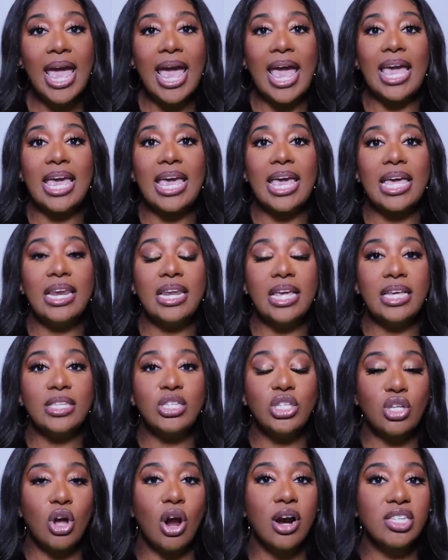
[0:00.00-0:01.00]
and it
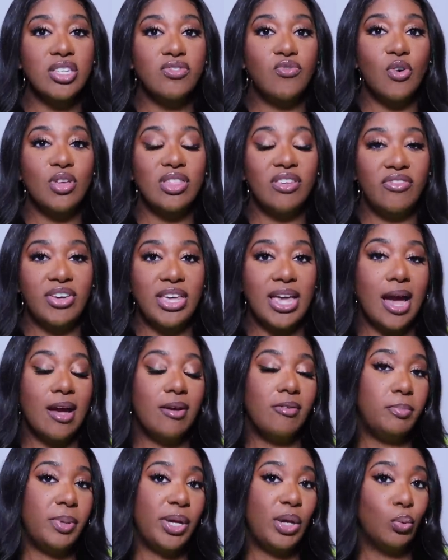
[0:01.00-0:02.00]
starts for the
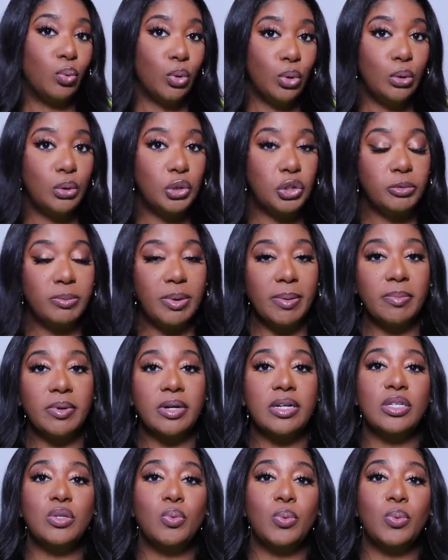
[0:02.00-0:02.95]
VIB Rouge members,